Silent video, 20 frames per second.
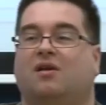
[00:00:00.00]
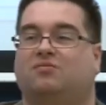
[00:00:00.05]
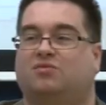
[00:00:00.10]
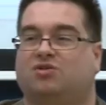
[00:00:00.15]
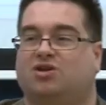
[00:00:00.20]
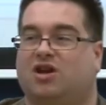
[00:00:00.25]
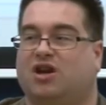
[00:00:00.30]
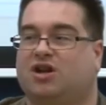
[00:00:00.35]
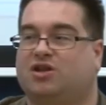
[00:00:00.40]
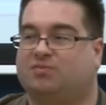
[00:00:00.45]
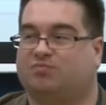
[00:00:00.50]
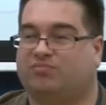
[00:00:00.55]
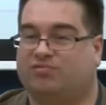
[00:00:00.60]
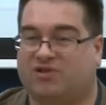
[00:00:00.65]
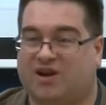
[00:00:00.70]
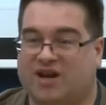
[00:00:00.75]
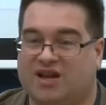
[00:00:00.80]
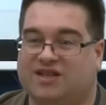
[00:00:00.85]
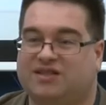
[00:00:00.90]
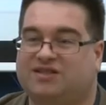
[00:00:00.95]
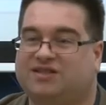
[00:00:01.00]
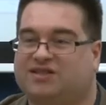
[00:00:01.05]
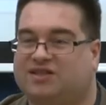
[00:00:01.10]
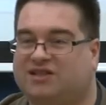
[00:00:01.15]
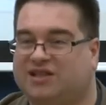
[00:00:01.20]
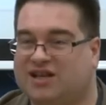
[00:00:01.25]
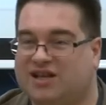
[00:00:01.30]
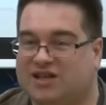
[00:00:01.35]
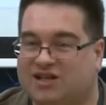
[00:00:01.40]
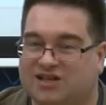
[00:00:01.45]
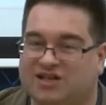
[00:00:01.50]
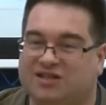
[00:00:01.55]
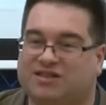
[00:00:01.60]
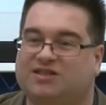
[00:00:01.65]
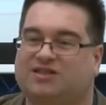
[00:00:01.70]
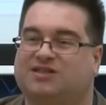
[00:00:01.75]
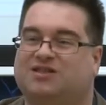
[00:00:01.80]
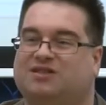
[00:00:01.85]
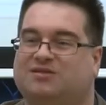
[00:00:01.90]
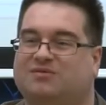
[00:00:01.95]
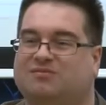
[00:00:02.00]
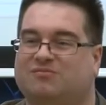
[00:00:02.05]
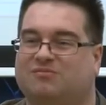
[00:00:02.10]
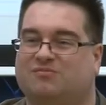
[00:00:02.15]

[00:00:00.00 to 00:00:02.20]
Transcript: church praise leaders,